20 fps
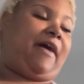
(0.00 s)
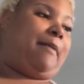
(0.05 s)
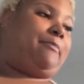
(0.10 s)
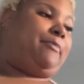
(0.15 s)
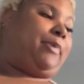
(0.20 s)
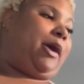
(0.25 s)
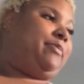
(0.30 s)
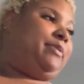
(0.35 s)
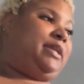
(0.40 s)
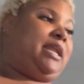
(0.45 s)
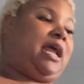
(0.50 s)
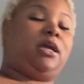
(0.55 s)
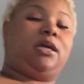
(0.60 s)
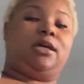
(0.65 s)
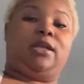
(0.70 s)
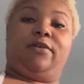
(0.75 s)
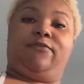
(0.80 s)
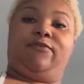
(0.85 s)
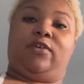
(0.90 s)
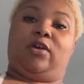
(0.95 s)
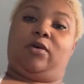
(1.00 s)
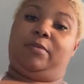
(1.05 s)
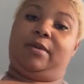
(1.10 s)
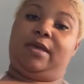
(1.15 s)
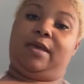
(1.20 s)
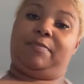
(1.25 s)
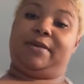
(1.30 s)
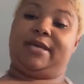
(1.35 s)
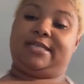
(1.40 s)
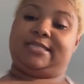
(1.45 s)
I'm probably not going to film
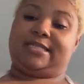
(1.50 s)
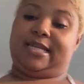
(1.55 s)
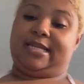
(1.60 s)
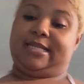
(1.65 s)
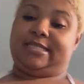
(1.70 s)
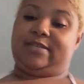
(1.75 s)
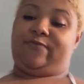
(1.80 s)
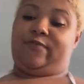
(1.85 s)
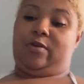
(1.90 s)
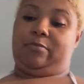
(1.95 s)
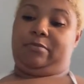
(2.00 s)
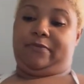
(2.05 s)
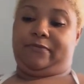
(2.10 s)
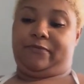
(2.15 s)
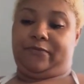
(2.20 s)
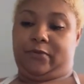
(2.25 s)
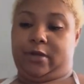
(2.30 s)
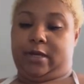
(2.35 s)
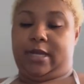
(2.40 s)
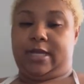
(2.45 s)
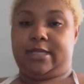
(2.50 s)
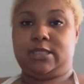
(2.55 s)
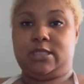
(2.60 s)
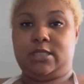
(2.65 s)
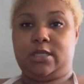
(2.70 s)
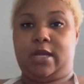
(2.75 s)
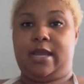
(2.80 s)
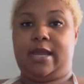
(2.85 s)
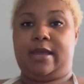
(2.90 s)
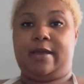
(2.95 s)
it because I need to film it for
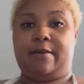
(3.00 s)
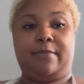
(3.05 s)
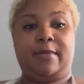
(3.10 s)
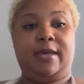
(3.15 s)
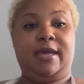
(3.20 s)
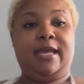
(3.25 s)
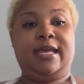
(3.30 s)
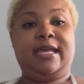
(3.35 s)
Instagram.